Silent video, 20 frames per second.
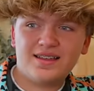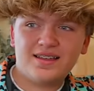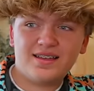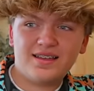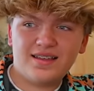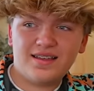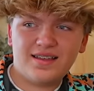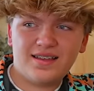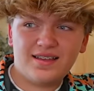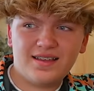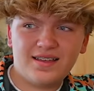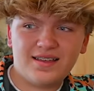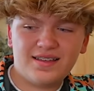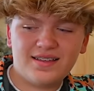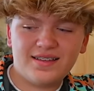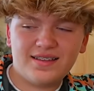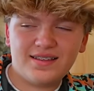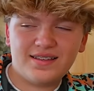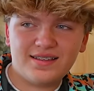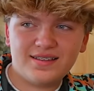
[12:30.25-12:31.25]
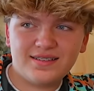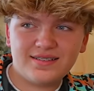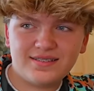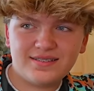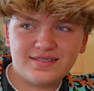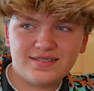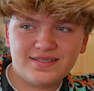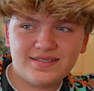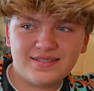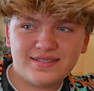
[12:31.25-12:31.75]

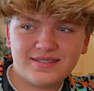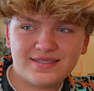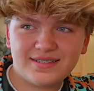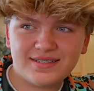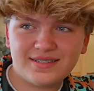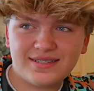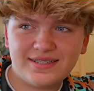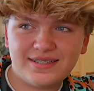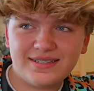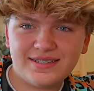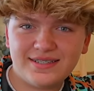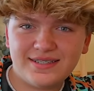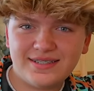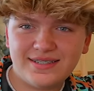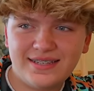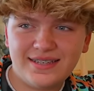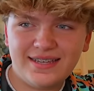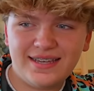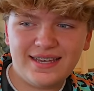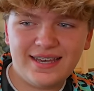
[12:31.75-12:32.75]
[no speech]